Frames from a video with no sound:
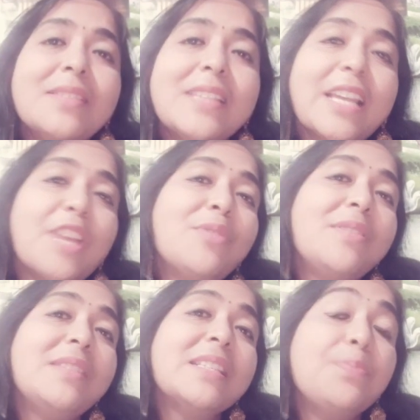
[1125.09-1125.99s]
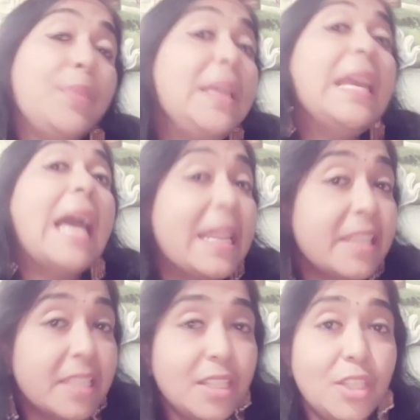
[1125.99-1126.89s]
Second one is be
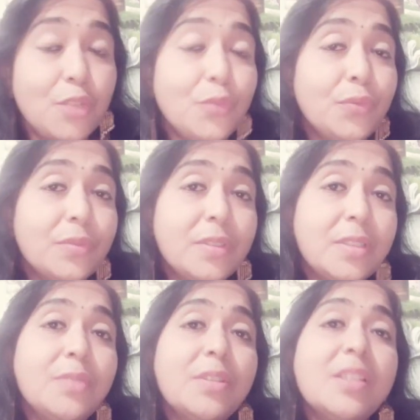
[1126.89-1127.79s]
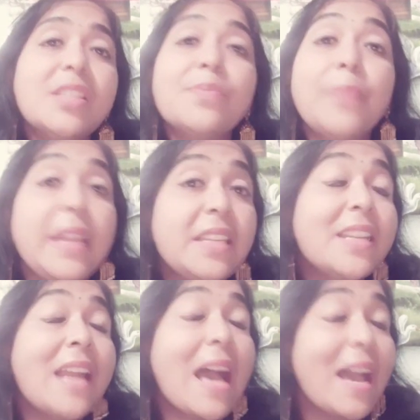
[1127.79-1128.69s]
attentive. Third one is
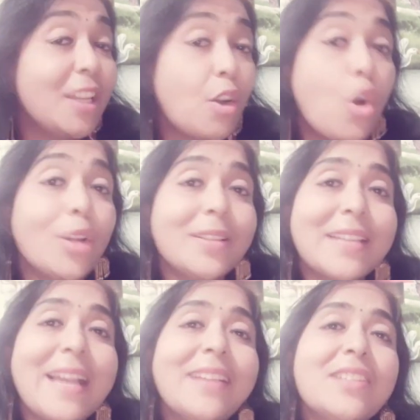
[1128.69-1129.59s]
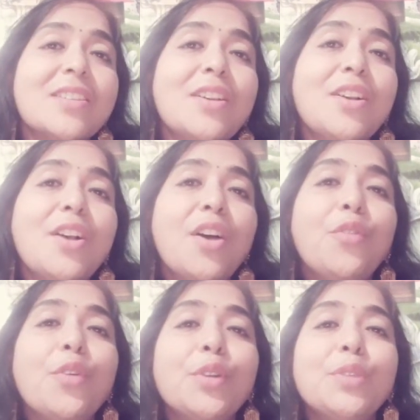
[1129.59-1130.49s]
maintain eye contact.
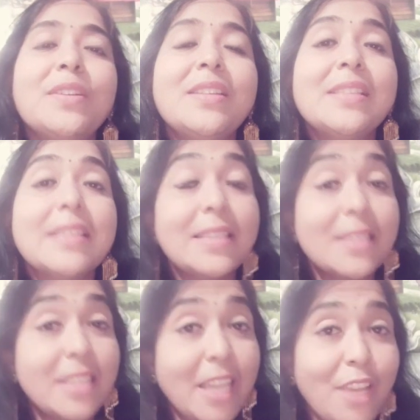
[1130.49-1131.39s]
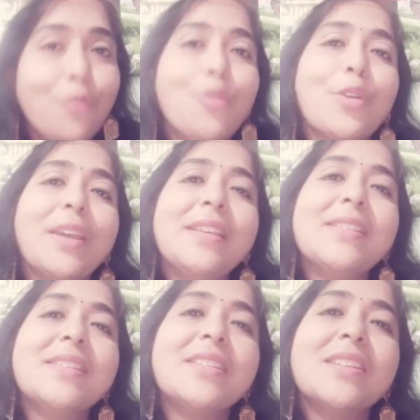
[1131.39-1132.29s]
Fourth one is stay
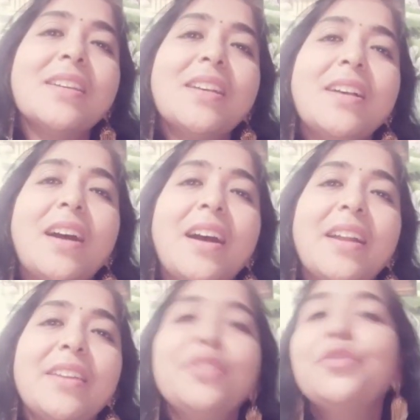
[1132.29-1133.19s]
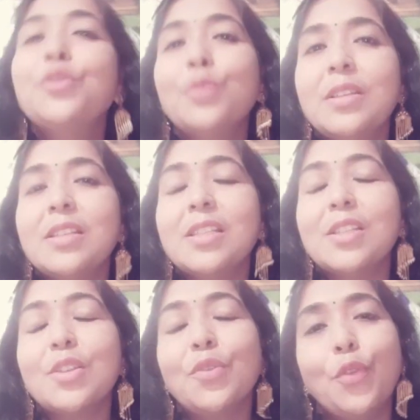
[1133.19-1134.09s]
focused. And fifth one is
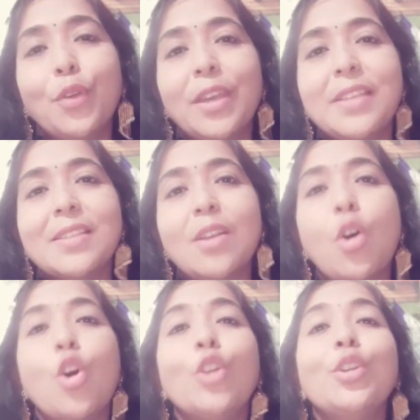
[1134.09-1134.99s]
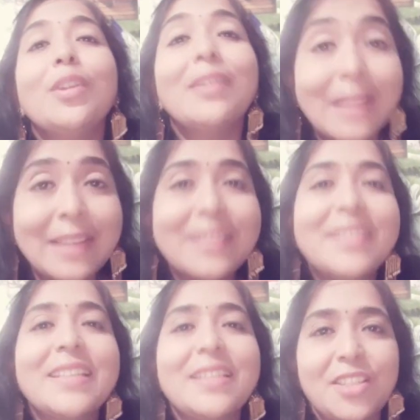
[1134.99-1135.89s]
focus on
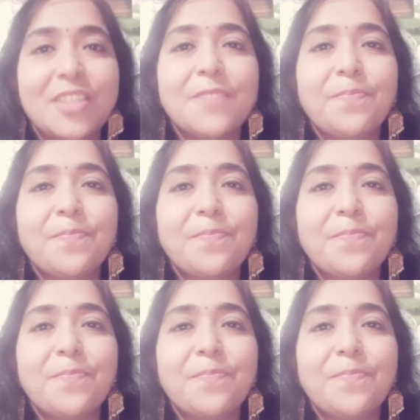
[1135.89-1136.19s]
content.